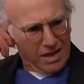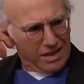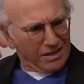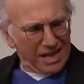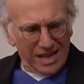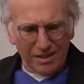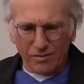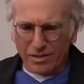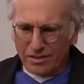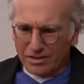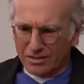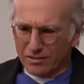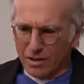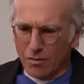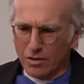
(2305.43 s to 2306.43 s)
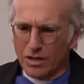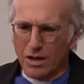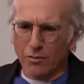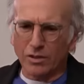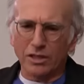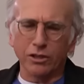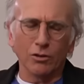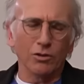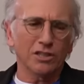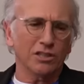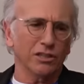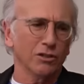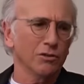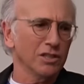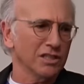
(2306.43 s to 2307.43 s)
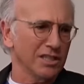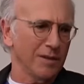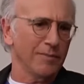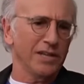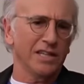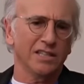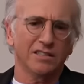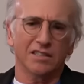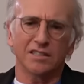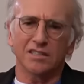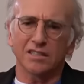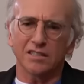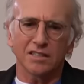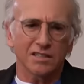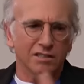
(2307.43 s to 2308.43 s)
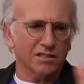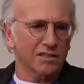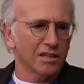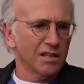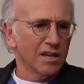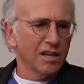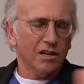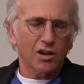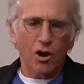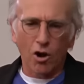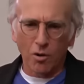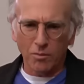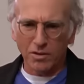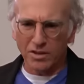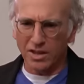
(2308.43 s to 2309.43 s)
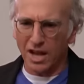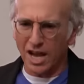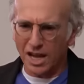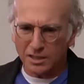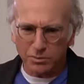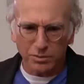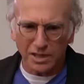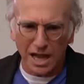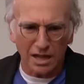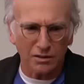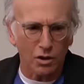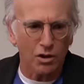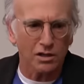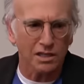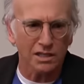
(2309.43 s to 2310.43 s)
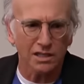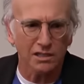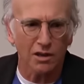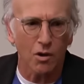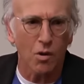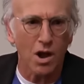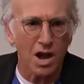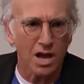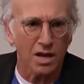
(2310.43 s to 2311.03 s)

I'm struggling. What's going on with Lewis? I mean, he's in this coma in the hospital. How long can he go